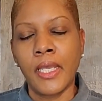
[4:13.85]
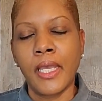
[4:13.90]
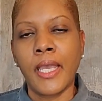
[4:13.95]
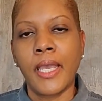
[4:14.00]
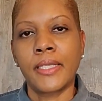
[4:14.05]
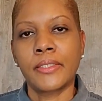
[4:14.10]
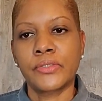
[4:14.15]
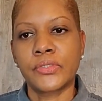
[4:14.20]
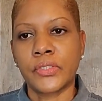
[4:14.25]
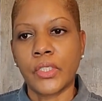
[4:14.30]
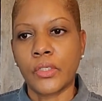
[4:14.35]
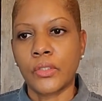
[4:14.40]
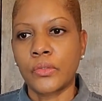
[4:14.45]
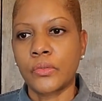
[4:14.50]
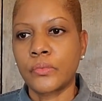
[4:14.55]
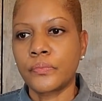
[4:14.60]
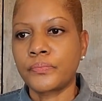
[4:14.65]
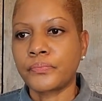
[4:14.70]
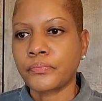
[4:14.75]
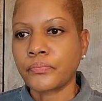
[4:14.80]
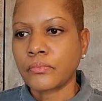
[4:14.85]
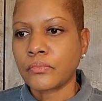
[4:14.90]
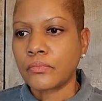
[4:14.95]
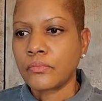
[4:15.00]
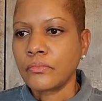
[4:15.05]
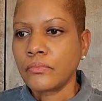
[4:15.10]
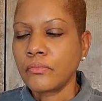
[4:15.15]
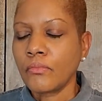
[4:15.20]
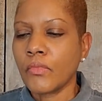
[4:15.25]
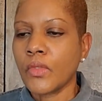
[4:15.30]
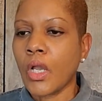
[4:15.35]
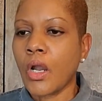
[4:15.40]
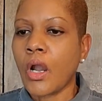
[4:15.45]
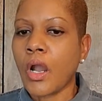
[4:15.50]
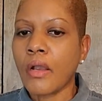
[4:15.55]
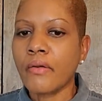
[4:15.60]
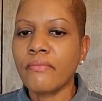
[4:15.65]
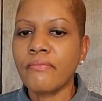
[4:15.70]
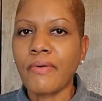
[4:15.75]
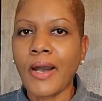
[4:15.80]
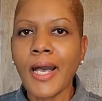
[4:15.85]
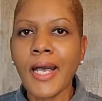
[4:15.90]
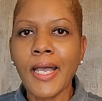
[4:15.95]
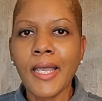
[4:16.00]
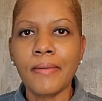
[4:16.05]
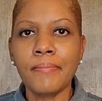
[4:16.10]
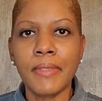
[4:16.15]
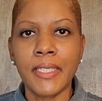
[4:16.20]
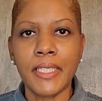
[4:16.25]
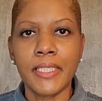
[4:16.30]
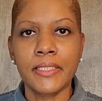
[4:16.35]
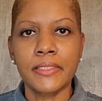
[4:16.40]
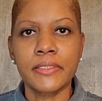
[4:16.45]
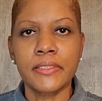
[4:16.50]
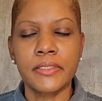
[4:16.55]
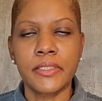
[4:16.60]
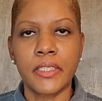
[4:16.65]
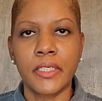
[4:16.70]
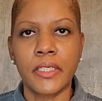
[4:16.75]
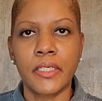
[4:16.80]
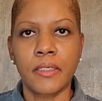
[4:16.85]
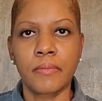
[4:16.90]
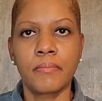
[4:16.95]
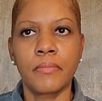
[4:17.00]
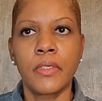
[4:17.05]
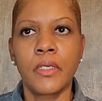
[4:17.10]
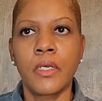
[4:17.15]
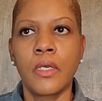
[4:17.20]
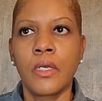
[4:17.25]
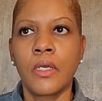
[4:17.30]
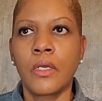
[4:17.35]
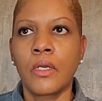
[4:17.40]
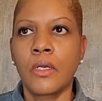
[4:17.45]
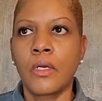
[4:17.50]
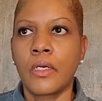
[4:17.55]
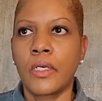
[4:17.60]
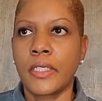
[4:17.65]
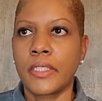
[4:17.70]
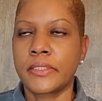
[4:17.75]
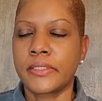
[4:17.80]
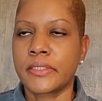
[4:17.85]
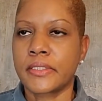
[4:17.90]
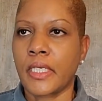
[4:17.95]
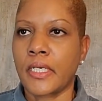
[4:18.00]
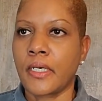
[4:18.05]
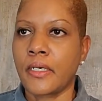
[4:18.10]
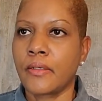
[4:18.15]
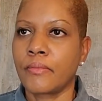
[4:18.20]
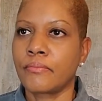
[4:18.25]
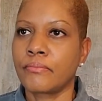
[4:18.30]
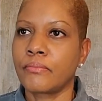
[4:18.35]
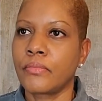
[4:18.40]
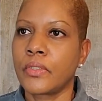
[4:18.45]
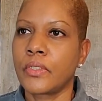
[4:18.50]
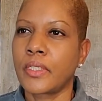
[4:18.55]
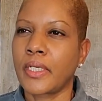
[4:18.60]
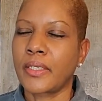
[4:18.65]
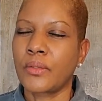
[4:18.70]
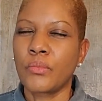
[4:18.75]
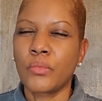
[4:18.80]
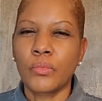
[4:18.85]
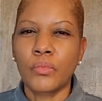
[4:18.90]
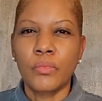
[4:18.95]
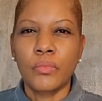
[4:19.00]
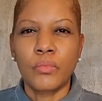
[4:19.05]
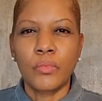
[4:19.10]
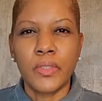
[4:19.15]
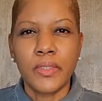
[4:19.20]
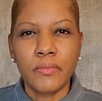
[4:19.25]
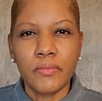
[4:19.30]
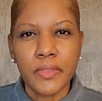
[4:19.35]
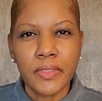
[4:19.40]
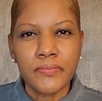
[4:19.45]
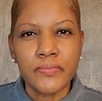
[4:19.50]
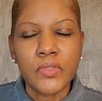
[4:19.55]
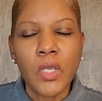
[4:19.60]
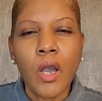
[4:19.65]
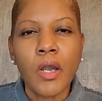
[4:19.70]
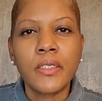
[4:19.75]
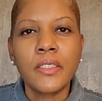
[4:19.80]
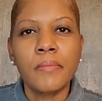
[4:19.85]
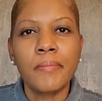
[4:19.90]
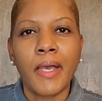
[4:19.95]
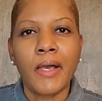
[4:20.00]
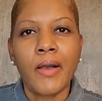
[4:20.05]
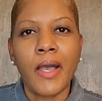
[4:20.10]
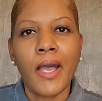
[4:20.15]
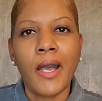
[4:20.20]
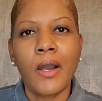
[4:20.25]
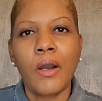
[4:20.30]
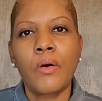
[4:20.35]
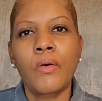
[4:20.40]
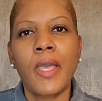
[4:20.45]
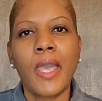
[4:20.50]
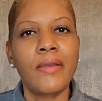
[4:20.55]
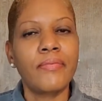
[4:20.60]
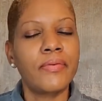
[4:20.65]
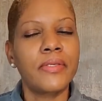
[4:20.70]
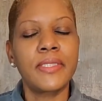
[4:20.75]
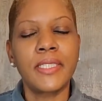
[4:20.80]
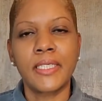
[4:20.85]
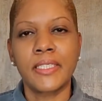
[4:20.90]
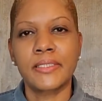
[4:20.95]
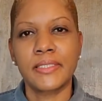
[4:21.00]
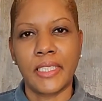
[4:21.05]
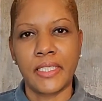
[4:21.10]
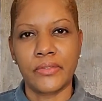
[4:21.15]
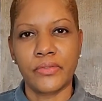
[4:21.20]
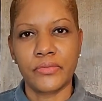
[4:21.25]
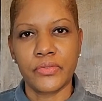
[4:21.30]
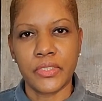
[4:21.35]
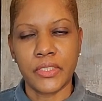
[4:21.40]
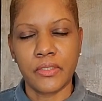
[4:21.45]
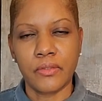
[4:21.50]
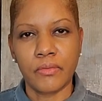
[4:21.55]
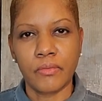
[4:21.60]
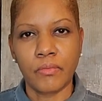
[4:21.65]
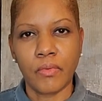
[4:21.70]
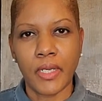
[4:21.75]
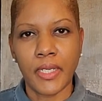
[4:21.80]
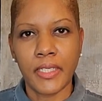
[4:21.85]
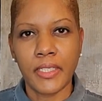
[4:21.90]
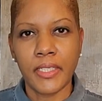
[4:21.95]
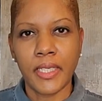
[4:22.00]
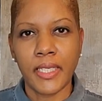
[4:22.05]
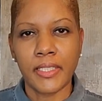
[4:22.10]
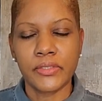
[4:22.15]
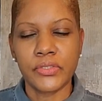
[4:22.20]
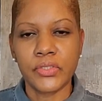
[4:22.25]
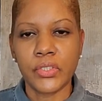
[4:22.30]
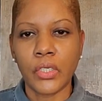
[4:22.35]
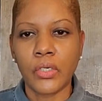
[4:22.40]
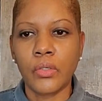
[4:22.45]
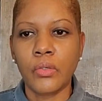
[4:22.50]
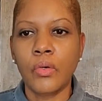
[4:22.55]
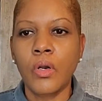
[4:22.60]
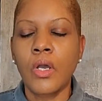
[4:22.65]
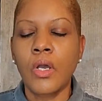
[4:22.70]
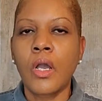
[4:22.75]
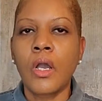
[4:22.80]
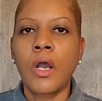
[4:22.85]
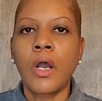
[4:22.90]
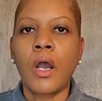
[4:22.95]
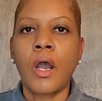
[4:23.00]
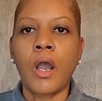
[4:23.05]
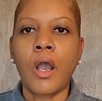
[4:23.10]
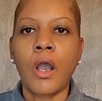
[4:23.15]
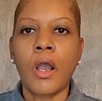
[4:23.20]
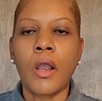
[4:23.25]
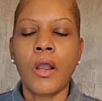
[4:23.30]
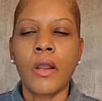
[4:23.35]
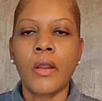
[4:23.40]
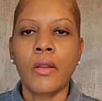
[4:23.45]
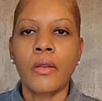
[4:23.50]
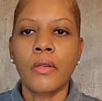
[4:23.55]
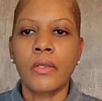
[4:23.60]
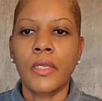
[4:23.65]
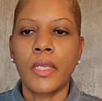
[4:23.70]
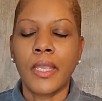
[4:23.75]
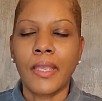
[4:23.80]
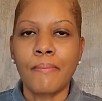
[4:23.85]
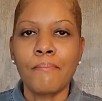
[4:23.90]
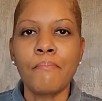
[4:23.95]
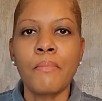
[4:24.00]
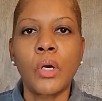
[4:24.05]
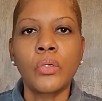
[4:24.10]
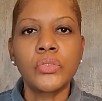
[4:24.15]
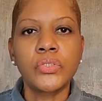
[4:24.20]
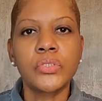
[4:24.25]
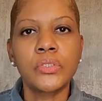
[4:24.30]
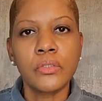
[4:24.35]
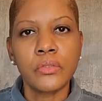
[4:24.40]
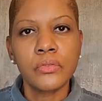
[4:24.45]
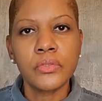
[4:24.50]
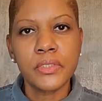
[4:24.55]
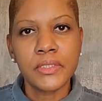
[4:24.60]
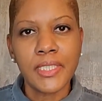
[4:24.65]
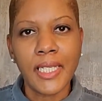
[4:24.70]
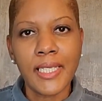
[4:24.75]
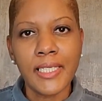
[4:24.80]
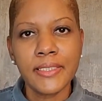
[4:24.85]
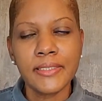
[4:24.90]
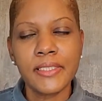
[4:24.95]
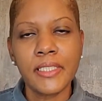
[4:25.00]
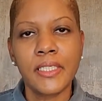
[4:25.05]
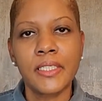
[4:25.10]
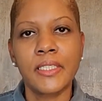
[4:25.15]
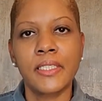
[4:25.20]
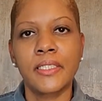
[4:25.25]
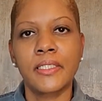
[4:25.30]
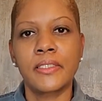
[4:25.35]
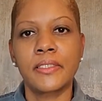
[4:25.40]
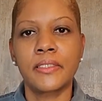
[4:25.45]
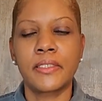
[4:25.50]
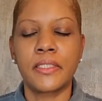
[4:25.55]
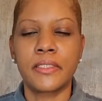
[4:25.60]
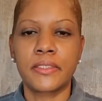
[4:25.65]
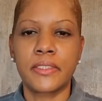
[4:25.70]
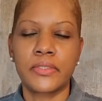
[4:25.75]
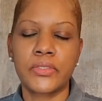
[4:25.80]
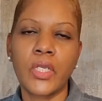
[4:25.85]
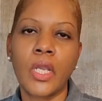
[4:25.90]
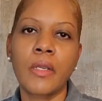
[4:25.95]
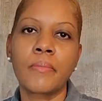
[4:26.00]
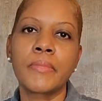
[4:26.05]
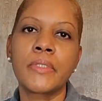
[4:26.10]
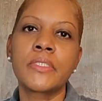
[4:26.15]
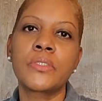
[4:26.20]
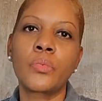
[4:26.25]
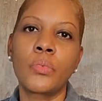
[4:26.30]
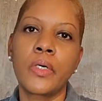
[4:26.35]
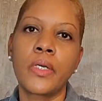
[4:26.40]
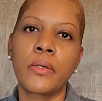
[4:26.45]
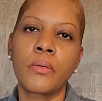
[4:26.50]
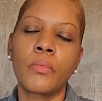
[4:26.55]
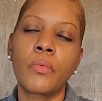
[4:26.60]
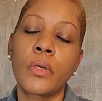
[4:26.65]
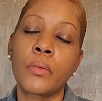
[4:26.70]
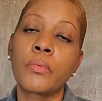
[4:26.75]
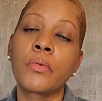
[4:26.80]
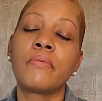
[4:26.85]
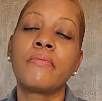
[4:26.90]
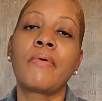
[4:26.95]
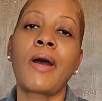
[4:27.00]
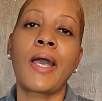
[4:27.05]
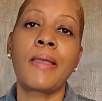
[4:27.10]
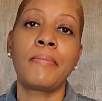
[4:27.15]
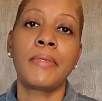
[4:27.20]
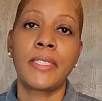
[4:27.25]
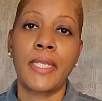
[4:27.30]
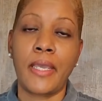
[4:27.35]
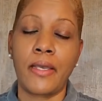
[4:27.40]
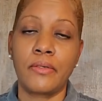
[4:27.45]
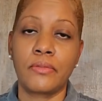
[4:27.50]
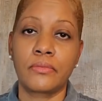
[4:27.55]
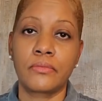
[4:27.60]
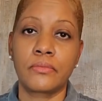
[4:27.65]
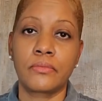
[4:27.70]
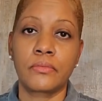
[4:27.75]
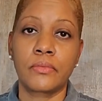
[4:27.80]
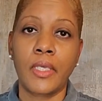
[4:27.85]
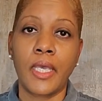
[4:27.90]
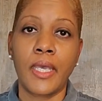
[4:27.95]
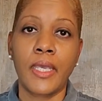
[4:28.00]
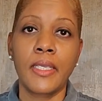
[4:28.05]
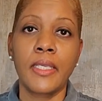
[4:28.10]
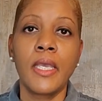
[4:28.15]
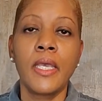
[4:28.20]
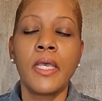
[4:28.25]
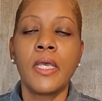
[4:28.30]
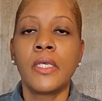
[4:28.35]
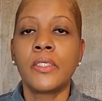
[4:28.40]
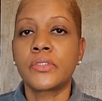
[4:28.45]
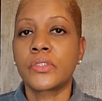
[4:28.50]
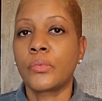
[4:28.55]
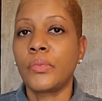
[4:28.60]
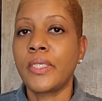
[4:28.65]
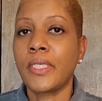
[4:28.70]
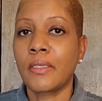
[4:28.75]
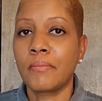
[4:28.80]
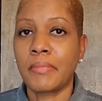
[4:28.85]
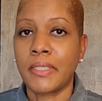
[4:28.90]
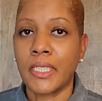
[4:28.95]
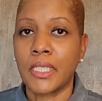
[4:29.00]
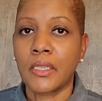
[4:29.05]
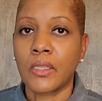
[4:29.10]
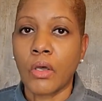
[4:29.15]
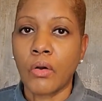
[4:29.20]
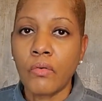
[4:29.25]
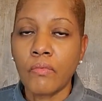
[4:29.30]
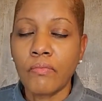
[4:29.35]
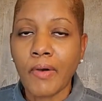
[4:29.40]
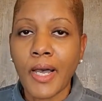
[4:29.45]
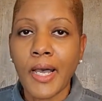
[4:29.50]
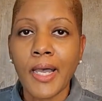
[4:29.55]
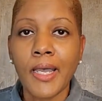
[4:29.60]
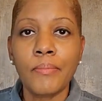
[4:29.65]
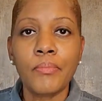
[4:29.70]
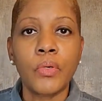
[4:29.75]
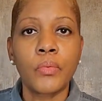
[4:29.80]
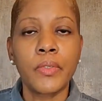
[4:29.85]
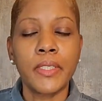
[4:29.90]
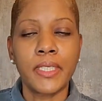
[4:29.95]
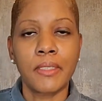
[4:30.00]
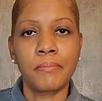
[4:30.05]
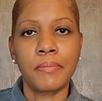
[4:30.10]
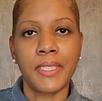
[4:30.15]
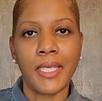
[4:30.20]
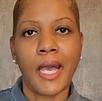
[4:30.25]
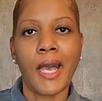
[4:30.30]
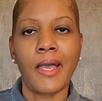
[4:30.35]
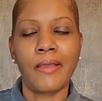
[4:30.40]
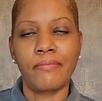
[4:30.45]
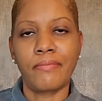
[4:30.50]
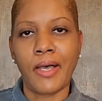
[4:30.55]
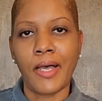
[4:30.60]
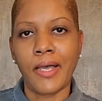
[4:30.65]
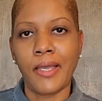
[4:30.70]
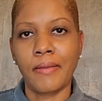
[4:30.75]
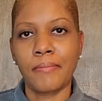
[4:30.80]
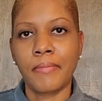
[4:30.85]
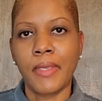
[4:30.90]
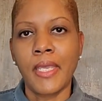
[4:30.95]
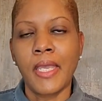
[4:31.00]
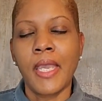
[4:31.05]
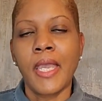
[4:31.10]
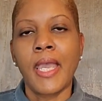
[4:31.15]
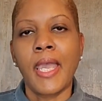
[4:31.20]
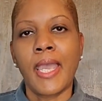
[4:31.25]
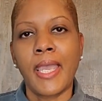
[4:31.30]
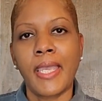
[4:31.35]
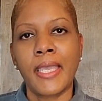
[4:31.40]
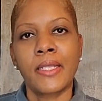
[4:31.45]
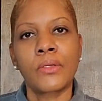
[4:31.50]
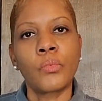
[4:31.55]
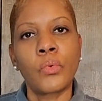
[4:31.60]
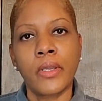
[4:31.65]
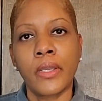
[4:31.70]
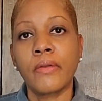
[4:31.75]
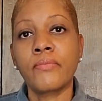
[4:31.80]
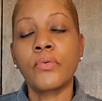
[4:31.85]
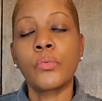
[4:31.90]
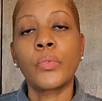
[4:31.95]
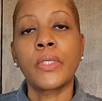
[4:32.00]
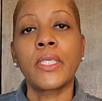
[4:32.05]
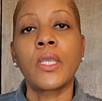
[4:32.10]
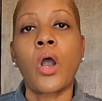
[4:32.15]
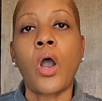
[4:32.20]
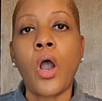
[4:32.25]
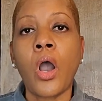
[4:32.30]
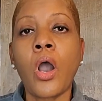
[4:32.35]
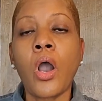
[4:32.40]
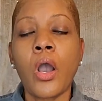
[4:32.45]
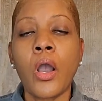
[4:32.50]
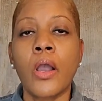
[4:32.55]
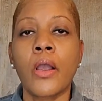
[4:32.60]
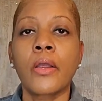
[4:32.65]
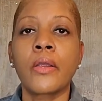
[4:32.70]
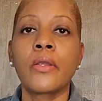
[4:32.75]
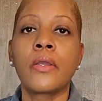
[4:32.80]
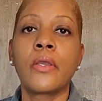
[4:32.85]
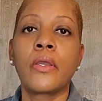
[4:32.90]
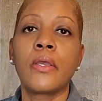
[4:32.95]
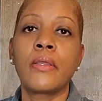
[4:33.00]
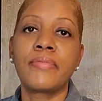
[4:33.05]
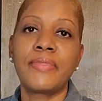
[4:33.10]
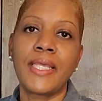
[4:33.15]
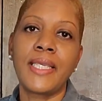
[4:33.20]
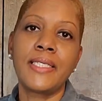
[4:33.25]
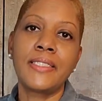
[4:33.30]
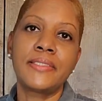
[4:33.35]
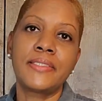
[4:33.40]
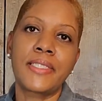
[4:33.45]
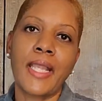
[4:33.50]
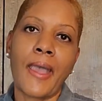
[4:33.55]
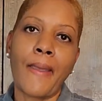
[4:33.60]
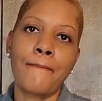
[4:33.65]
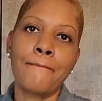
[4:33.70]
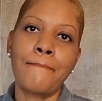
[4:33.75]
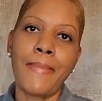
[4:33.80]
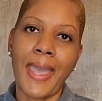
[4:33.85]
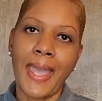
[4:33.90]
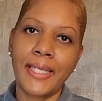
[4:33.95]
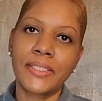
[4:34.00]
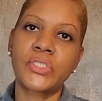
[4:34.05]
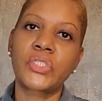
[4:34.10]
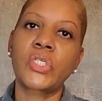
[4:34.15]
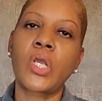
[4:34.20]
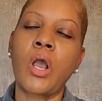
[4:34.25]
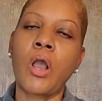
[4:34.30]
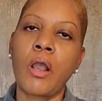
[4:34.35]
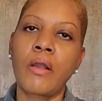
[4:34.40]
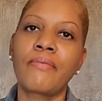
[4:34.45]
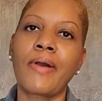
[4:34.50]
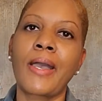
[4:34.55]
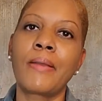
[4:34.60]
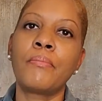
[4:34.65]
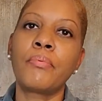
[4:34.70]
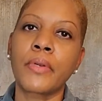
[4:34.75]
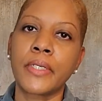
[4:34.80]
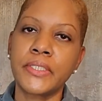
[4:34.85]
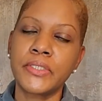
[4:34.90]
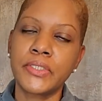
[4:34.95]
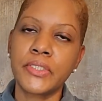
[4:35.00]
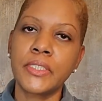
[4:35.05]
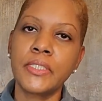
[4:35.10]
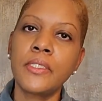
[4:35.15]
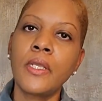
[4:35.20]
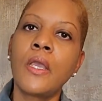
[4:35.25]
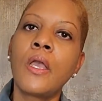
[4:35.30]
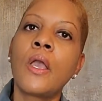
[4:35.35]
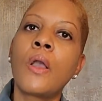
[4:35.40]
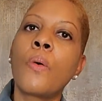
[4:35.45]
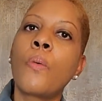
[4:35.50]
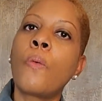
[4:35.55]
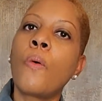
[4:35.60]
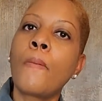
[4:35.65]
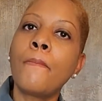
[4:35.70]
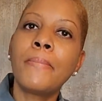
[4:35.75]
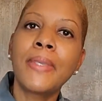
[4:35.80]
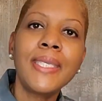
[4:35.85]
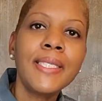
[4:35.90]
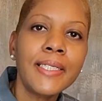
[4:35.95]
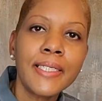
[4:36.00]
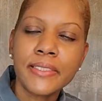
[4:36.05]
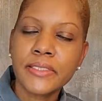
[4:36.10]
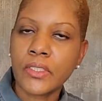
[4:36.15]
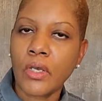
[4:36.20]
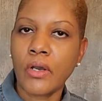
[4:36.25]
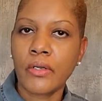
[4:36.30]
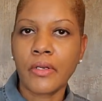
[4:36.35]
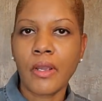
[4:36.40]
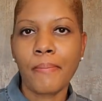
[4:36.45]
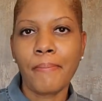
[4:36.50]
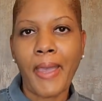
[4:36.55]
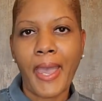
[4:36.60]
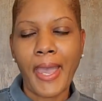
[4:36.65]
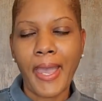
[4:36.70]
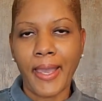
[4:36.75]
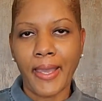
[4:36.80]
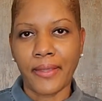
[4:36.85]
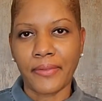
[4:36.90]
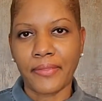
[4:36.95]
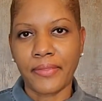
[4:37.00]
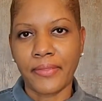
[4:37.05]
And so our vibe is it's like we talked about how everything is energy, right? And so our emotional state determines where we're vibing out. Okay, so we can be low vibe or we can be high vibe, and wherever we are, things that match our vibration will meet us on our path.